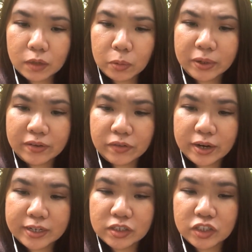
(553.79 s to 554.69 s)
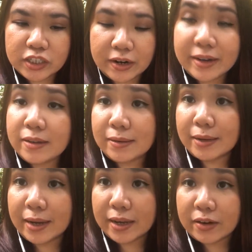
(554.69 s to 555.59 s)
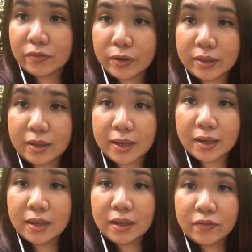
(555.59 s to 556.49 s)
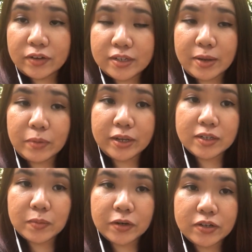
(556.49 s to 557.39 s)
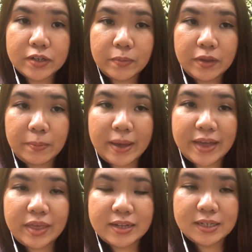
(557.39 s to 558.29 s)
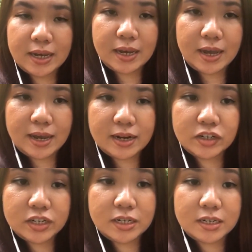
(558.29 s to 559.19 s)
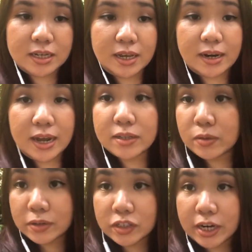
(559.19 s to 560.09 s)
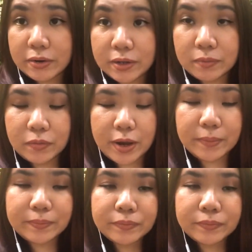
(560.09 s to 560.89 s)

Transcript: whenever I just share anything negative with, like, for example, I experienced something bad that day and I just needed to get it out, so I'll share it, right?